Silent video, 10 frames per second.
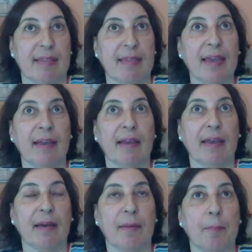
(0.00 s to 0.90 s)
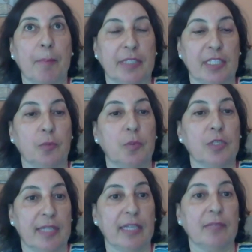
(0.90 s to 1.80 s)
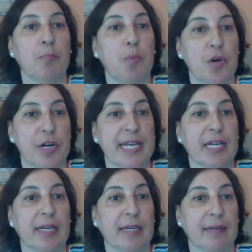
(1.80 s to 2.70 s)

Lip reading: thing, but it was that morning,